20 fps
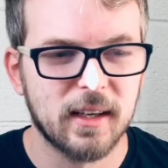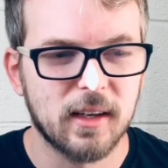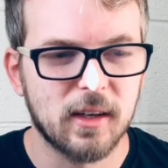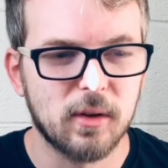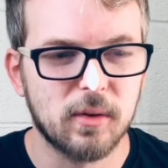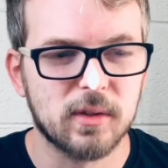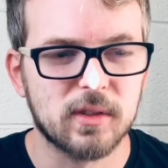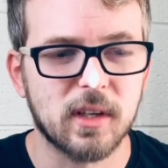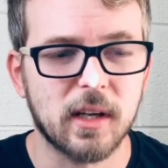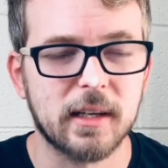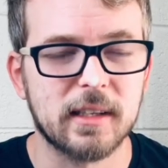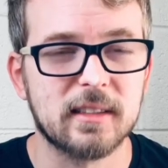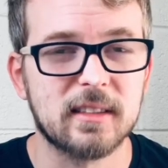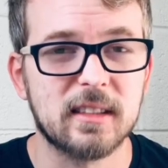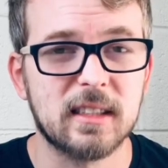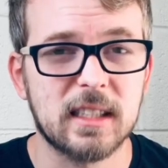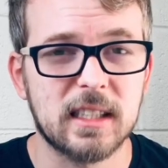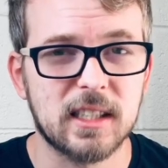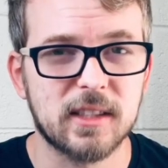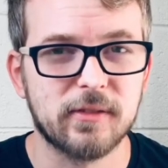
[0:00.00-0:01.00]
who is on a
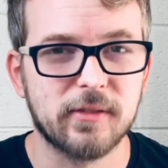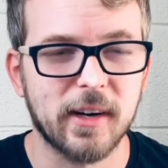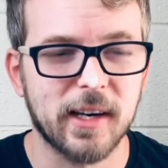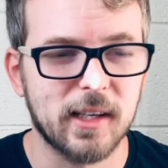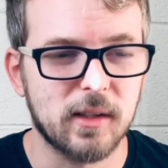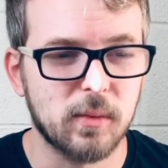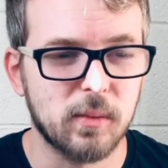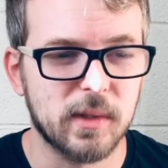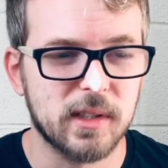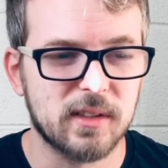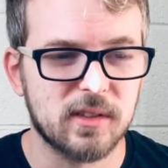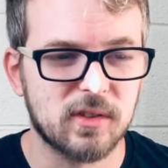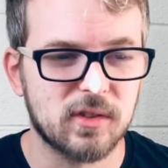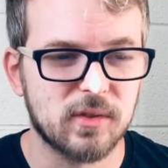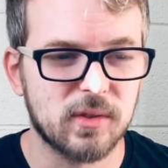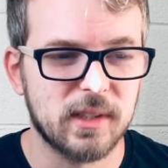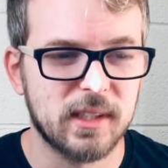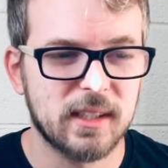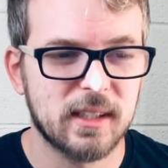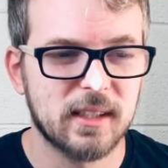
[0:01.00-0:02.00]
6-fight win
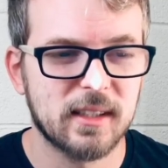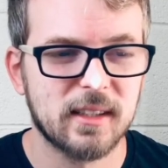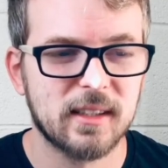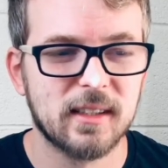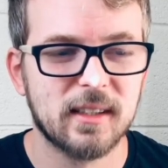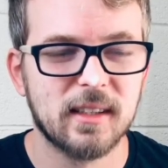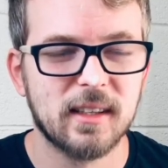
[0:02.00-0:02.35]
streak.